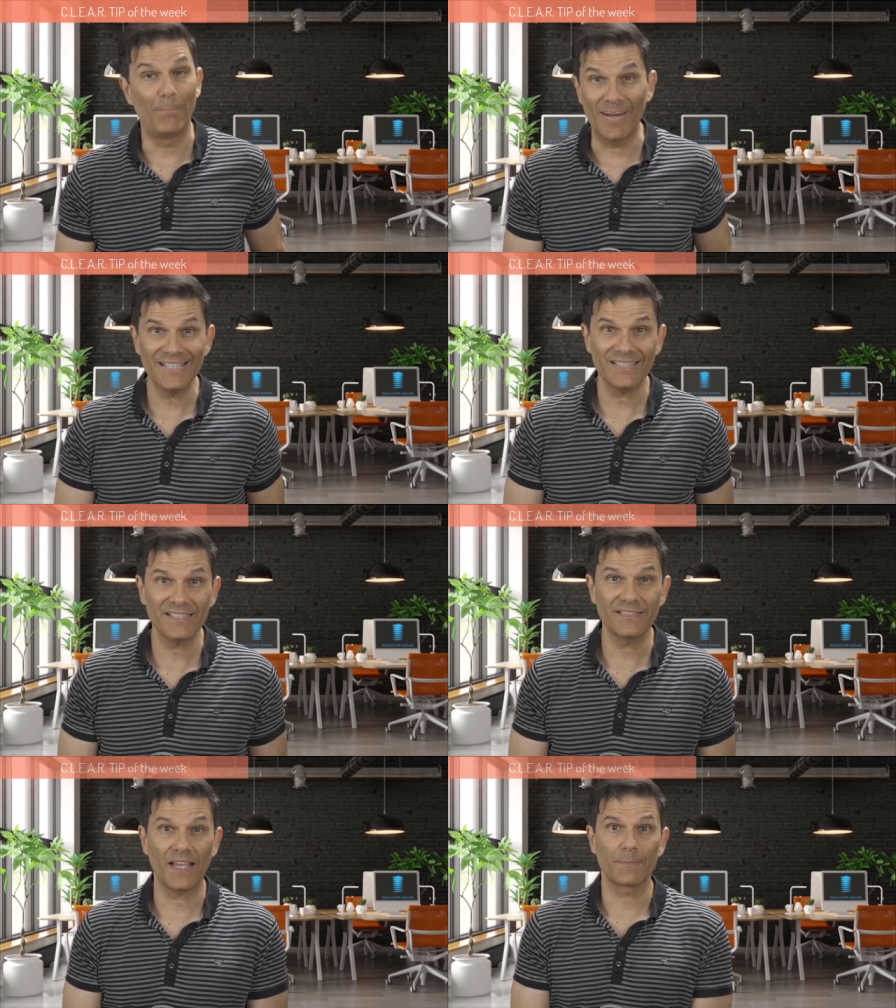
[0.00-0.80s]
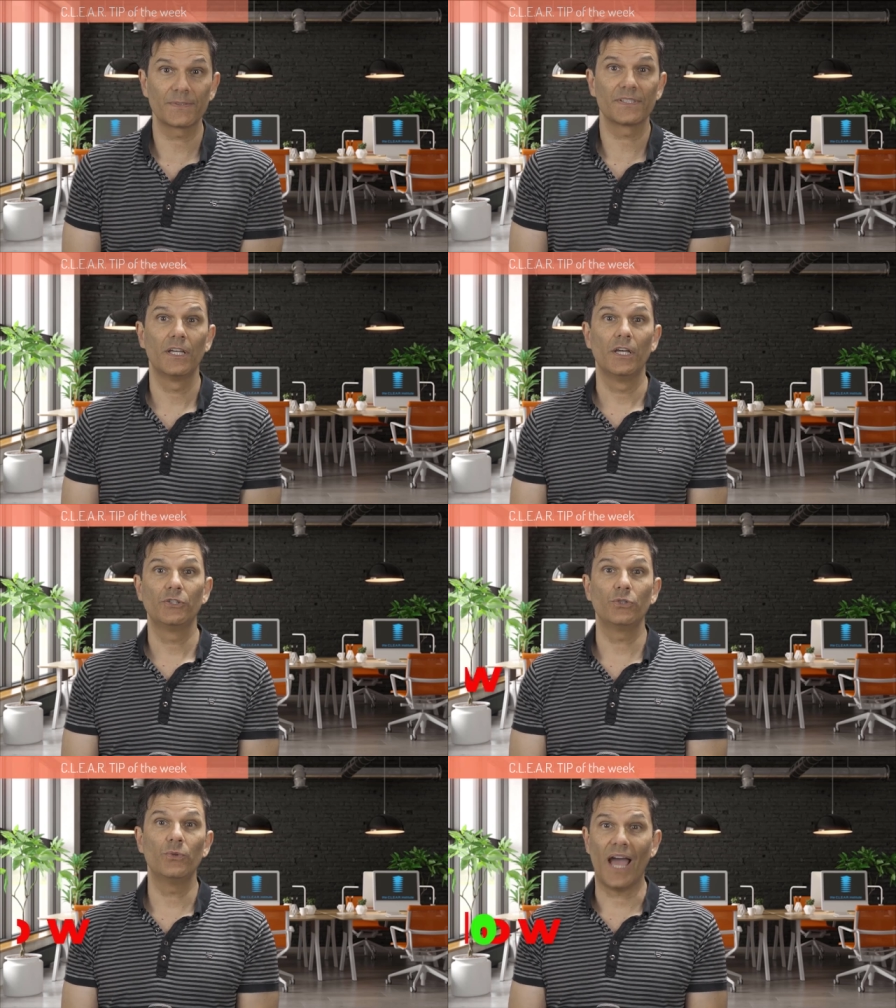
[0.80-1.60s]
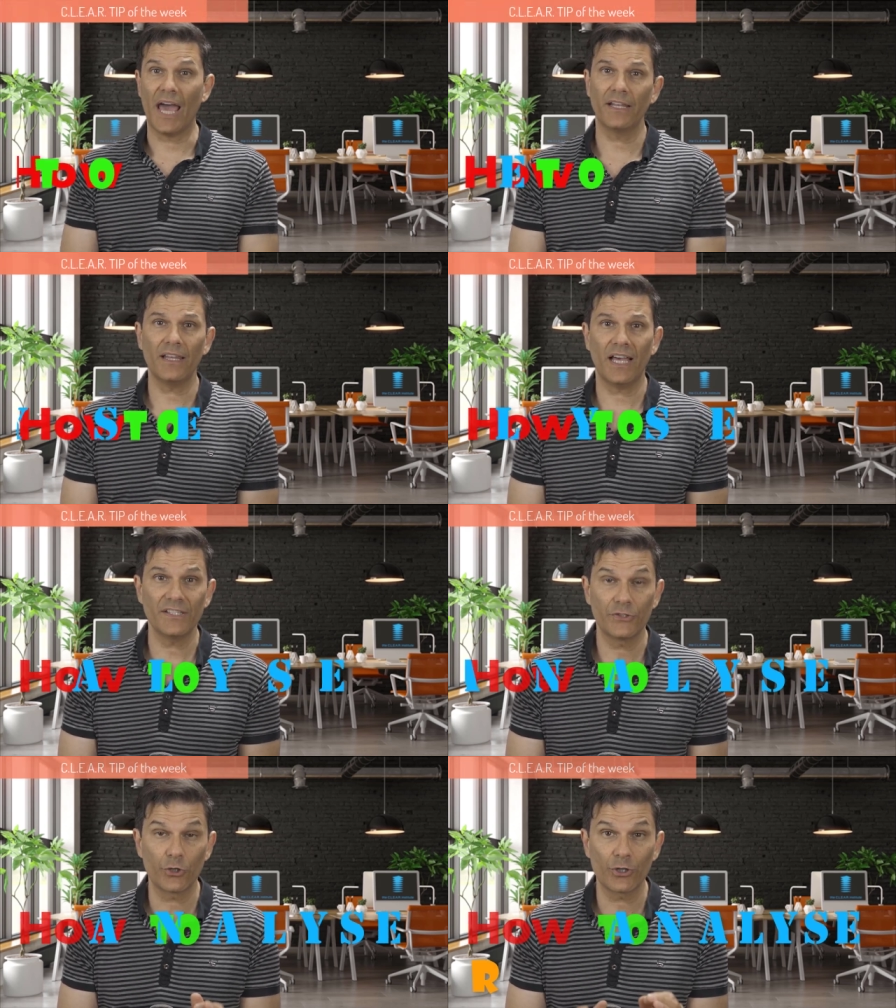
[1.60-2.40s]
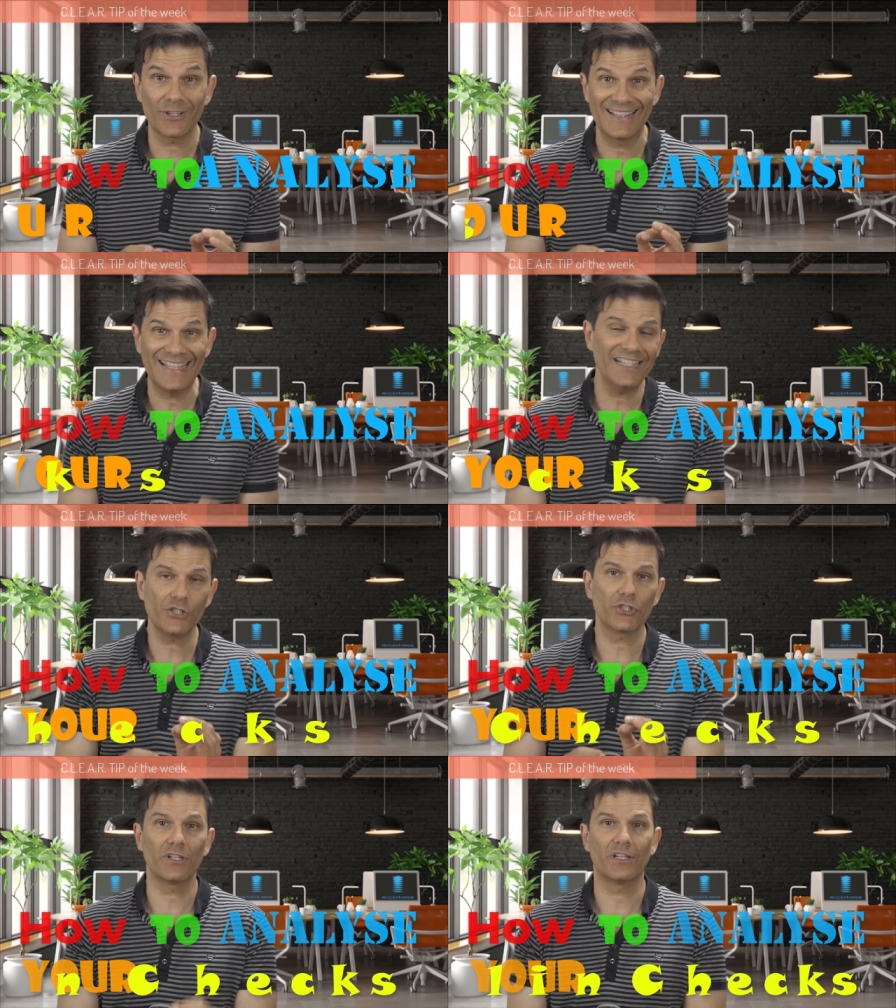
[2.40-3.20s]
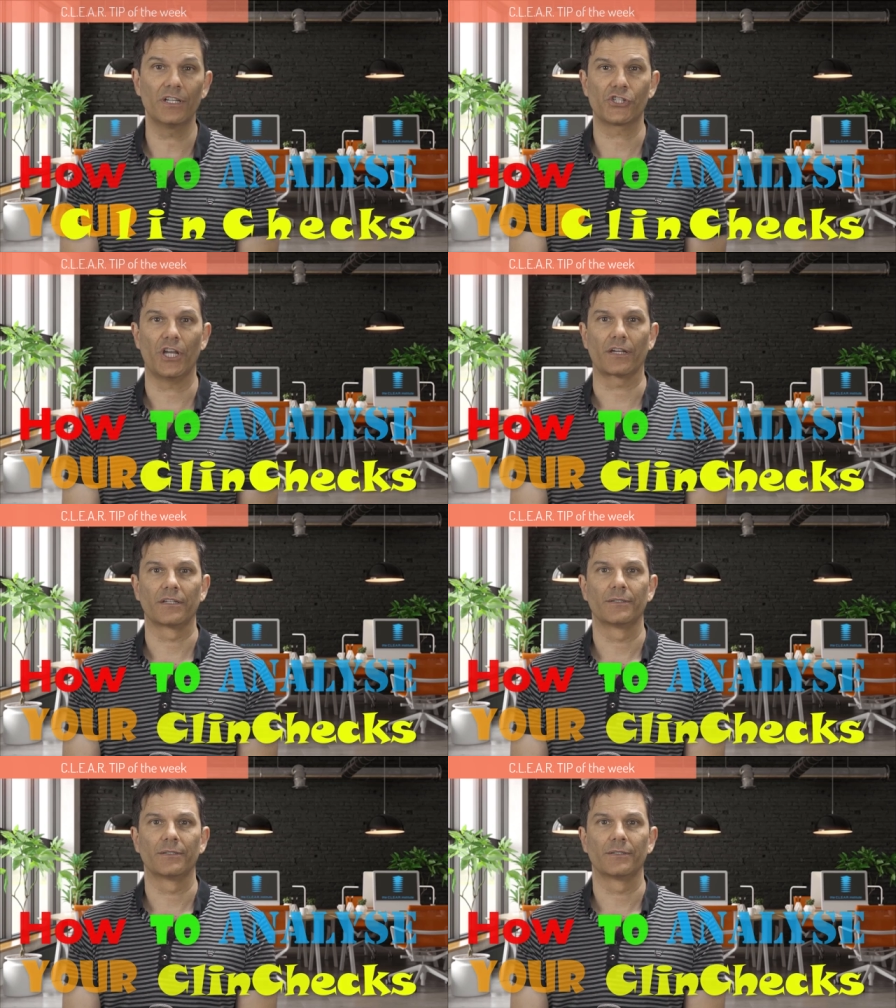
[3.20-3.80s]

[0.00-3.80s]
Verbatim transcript: basic steps to analyze your initial ClinCheck.